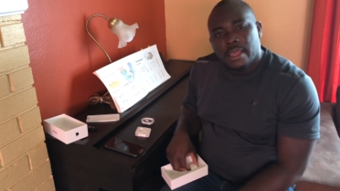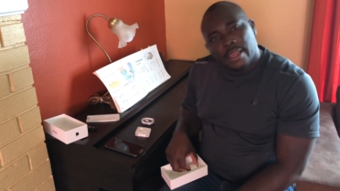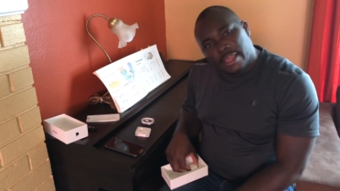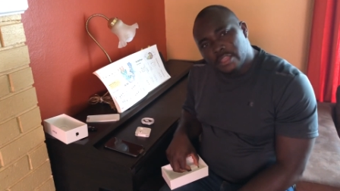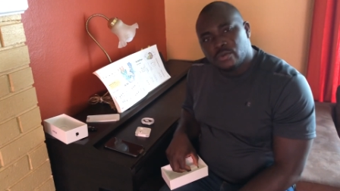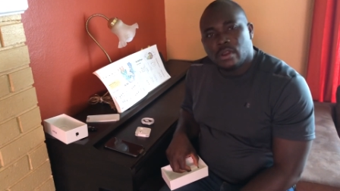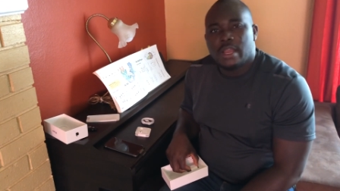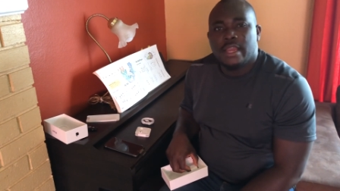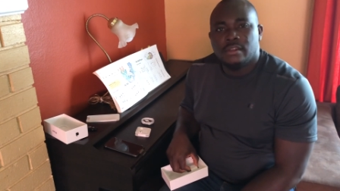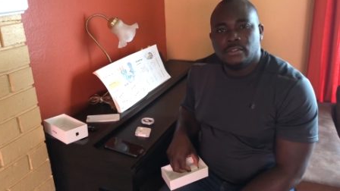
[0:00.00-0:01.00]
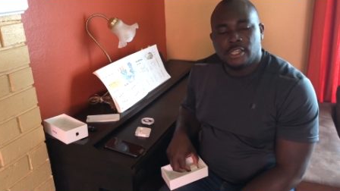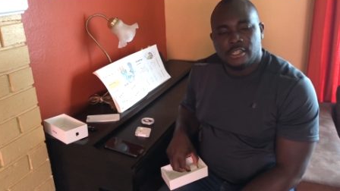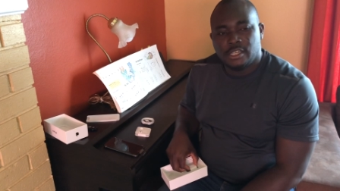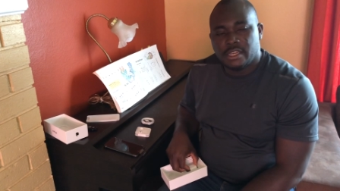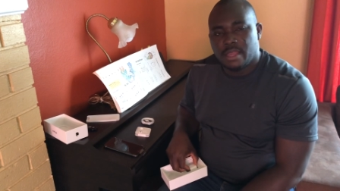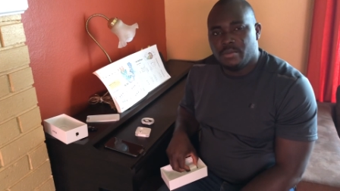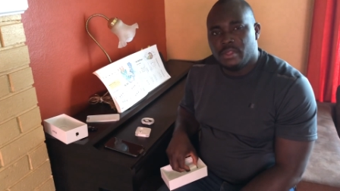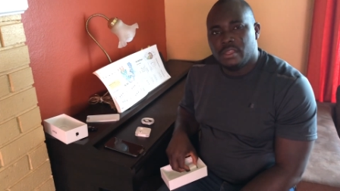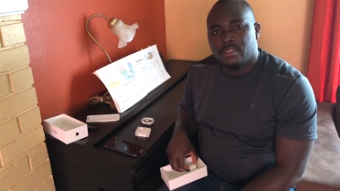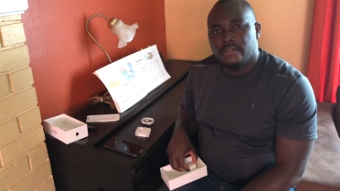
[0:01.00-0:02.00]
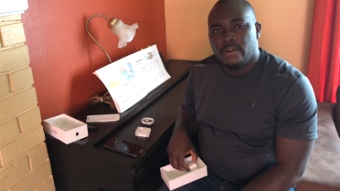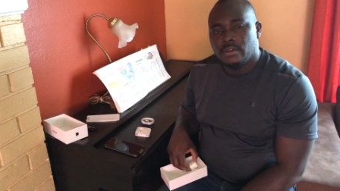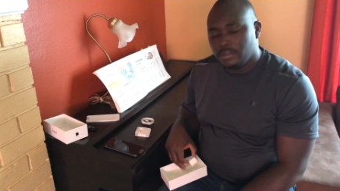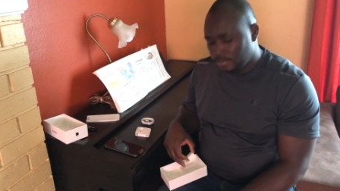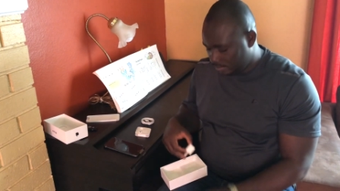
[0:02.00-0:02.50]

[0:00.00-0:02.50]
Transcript: And guess what kind of charger came with this phone?